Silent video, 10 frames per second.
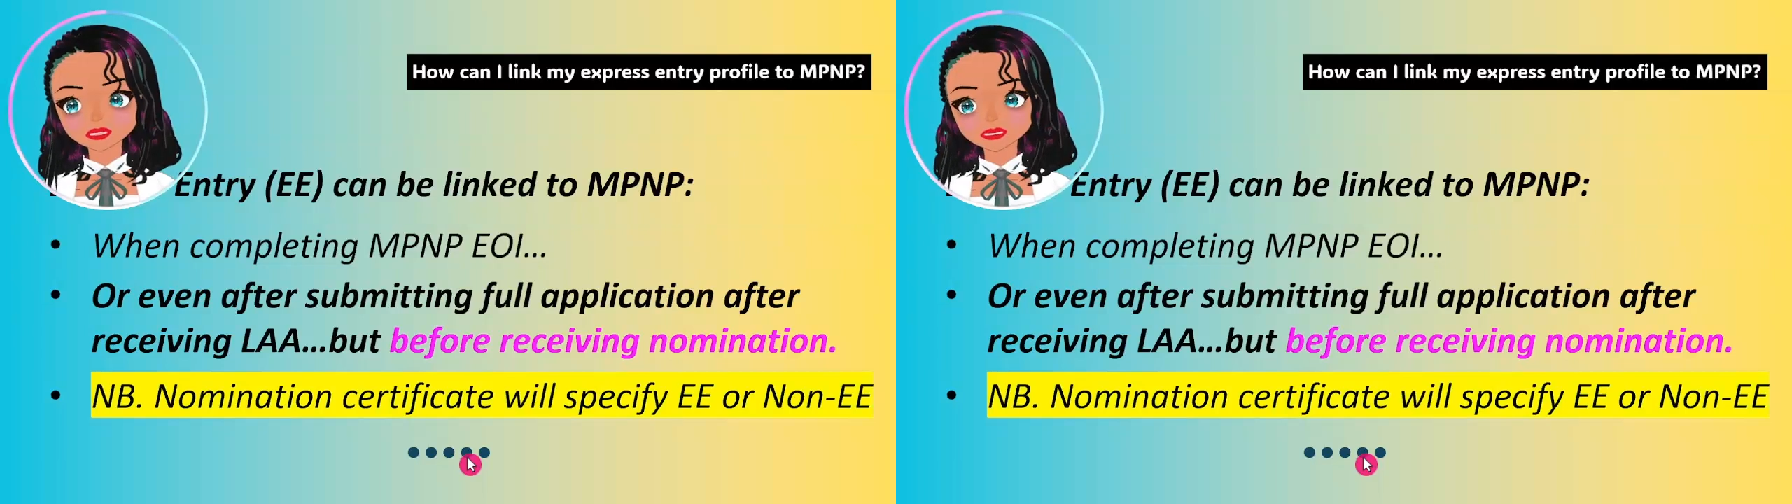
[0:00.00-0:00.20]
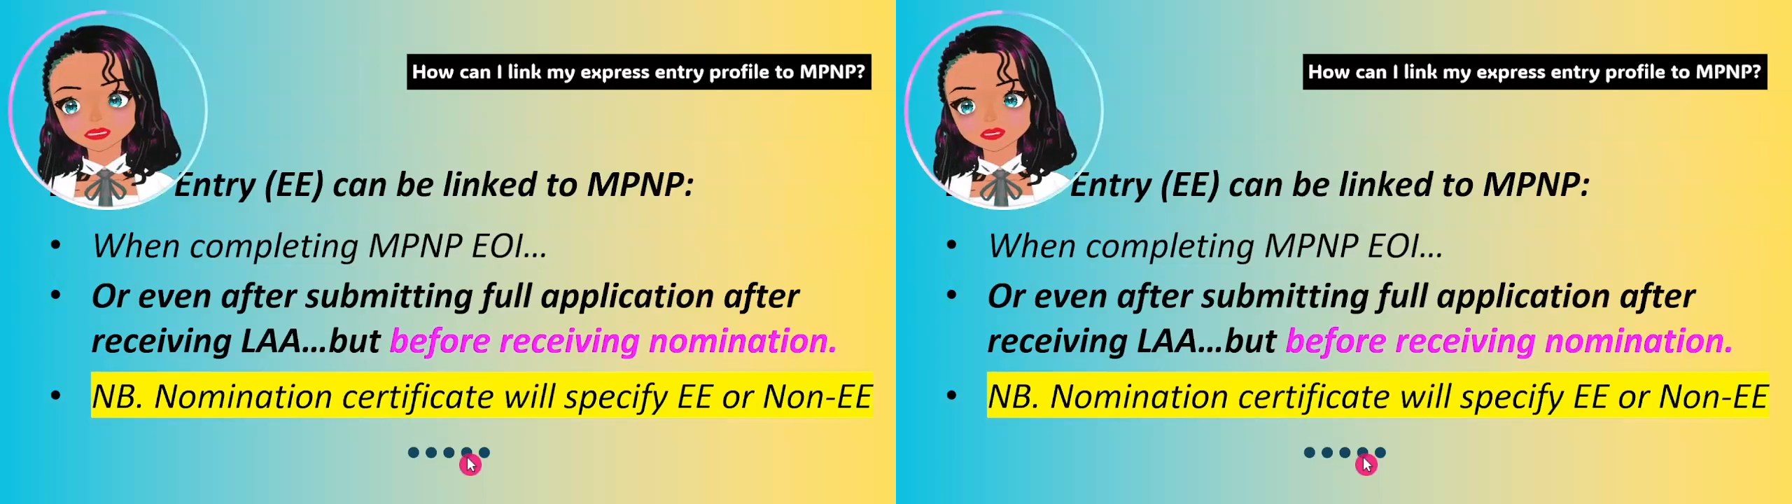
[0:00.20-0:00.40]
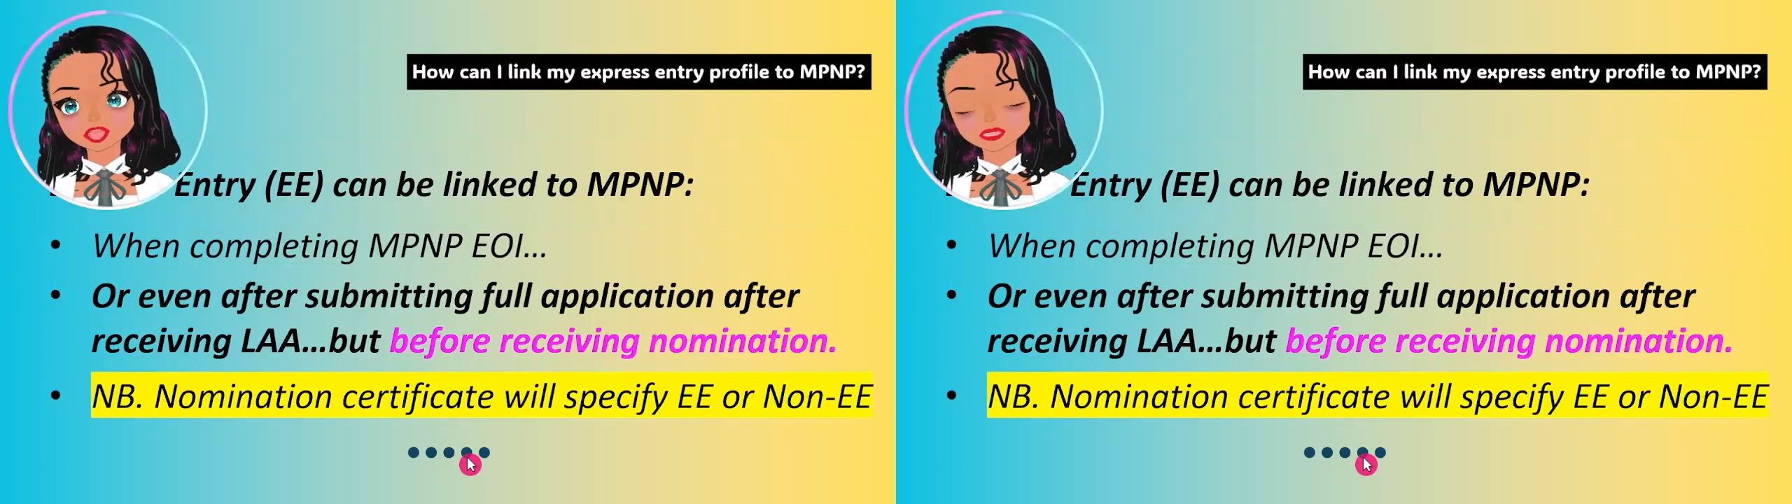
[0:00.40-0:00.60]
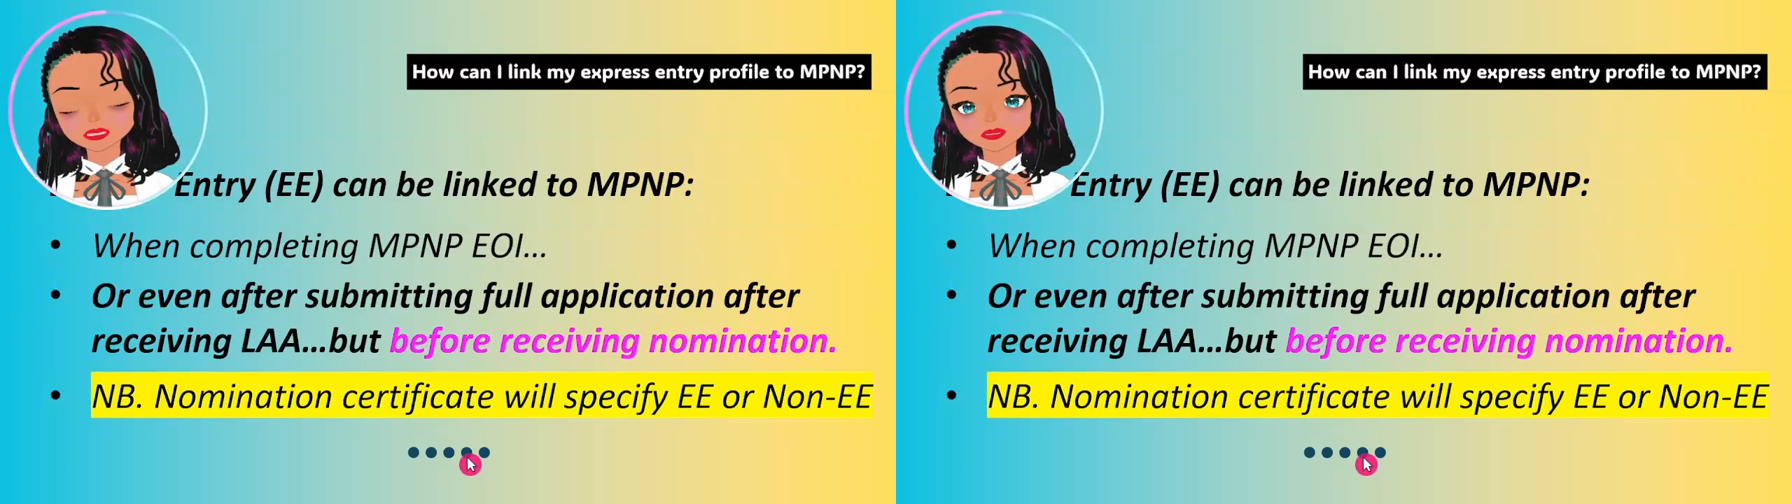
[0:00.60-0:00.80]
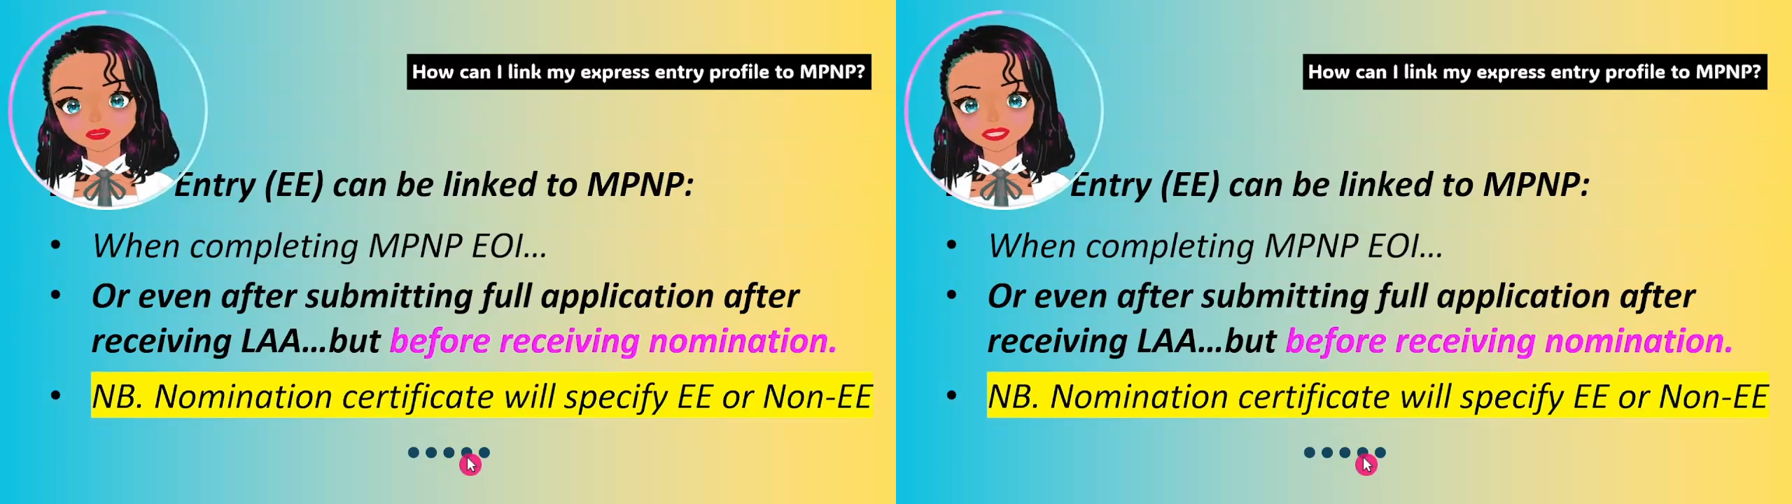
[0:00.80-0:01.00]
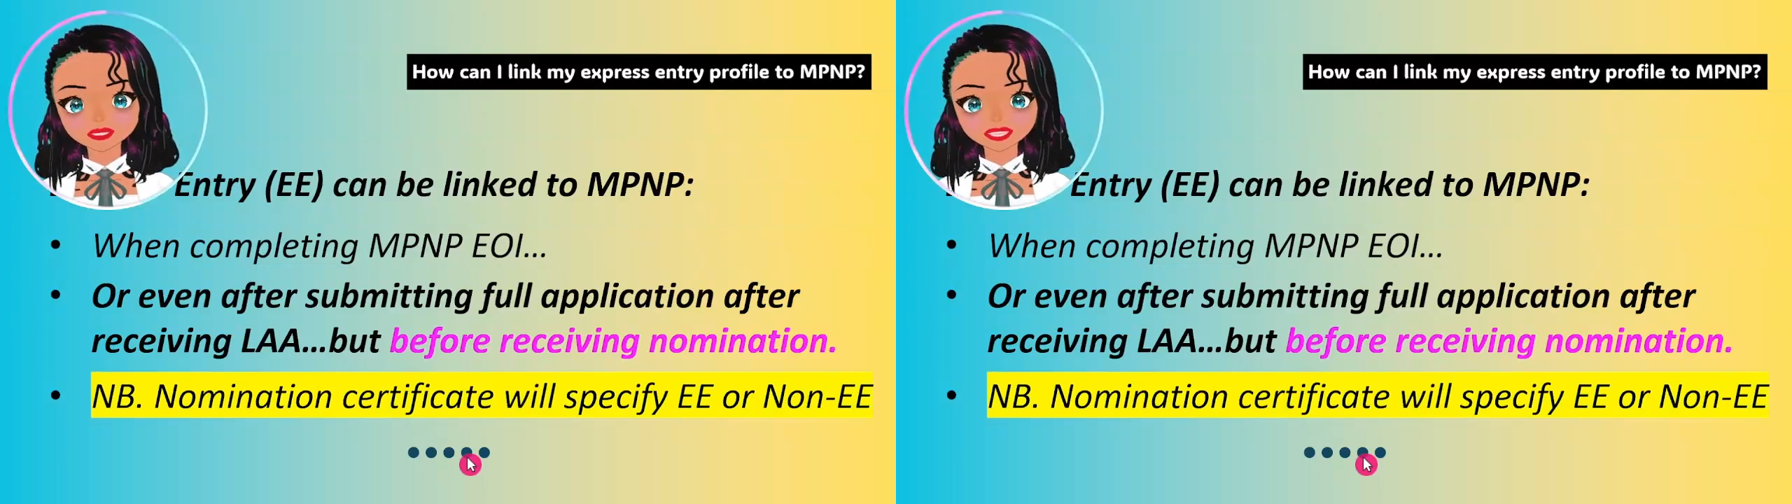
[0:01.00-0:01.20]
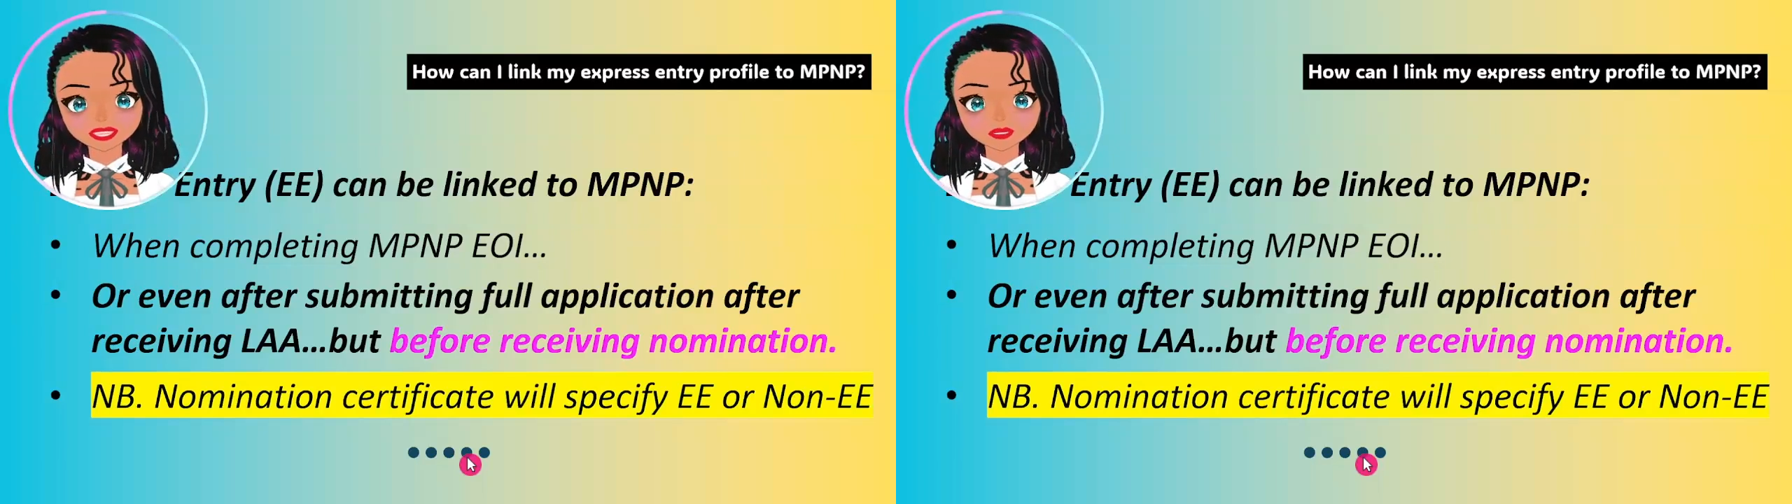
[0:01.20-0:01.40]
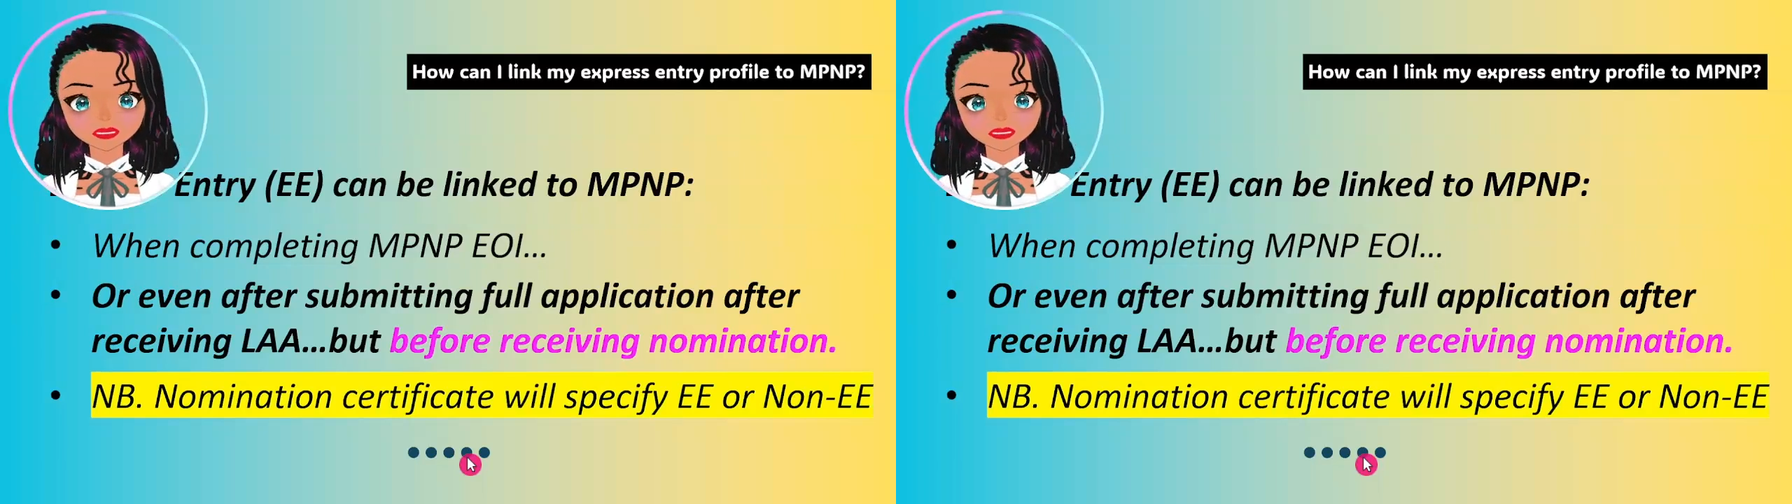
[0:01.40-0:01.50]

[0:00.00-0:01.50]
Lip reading: a non-express entry.